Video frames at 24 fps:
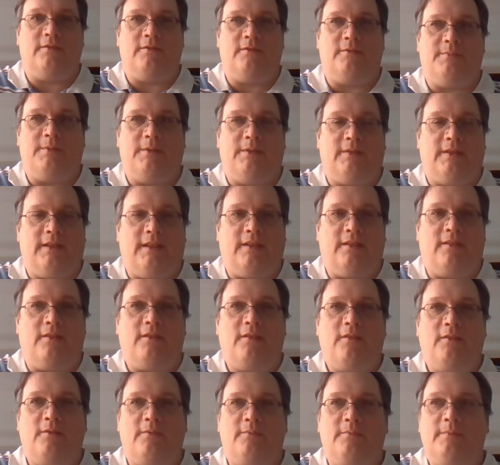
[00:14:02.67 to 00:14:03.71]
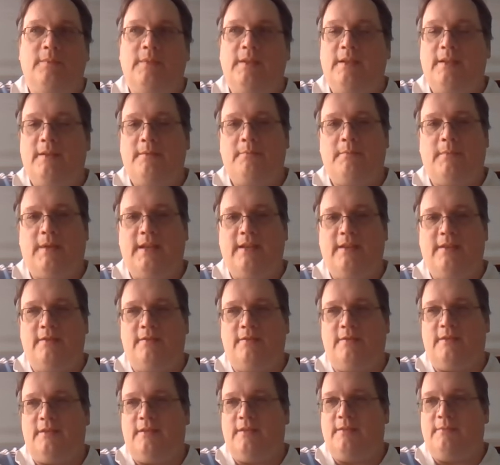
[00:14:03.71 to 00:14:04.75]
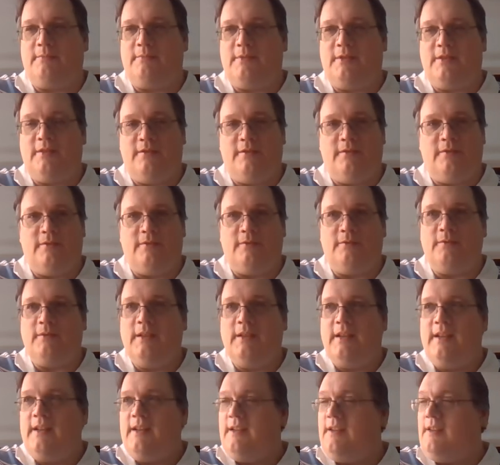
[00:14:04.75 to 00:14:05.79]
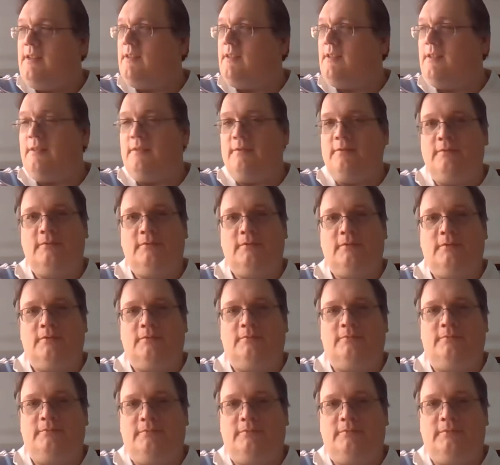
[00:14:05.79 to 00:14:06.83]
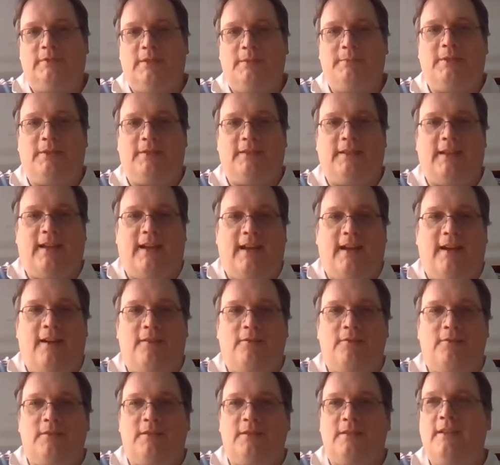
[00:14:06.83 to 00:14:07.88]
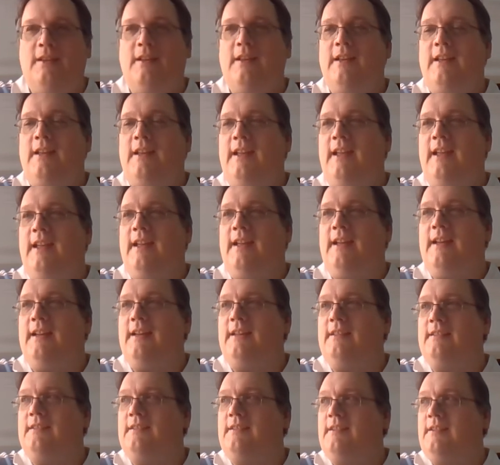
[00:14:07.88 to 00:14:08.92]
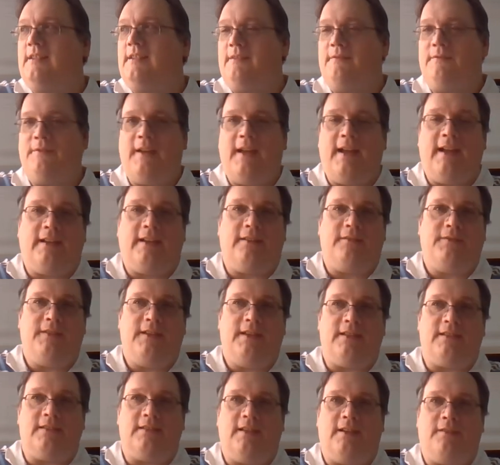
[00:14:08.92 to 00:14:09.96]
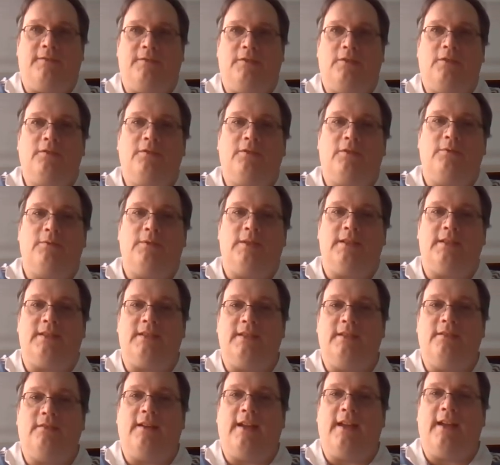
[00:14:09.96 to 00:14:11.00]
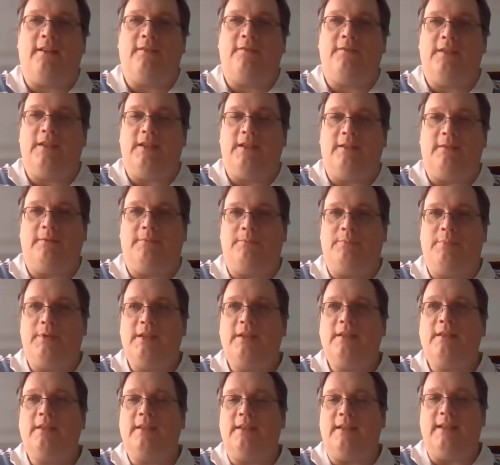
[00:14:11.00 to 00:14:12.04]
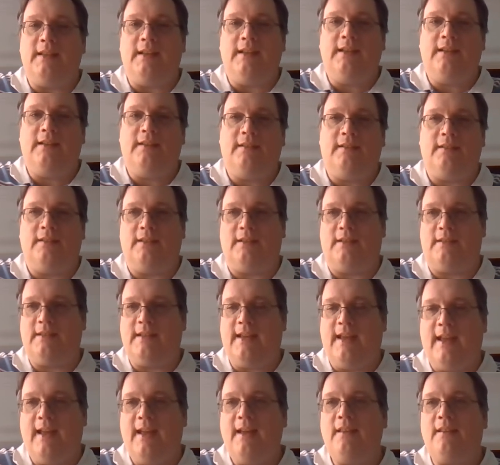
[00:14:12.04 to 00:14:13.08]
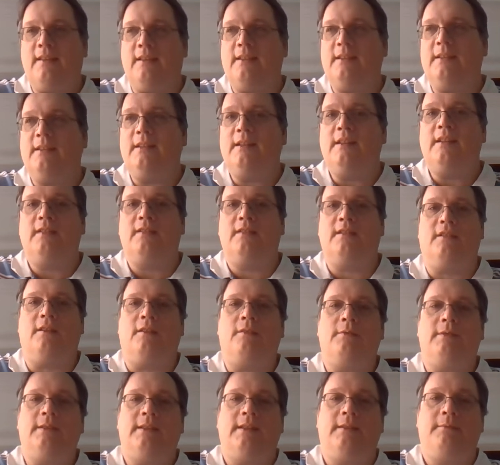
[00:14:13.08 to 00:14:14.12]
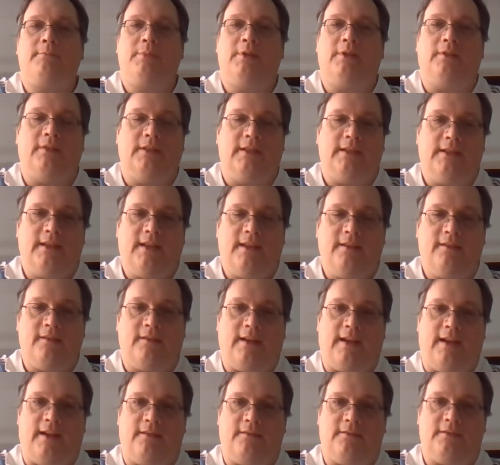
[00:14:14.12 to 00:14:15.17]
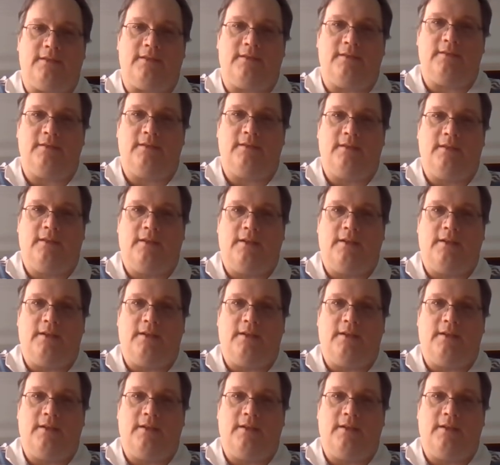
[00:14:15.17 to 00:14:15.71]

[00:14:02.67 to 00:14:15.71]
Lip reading: who's building a home might use them to, you know, to build a house. And in fact, if he has leftover ones, he'll have the ability, the talent, to go and then build another house.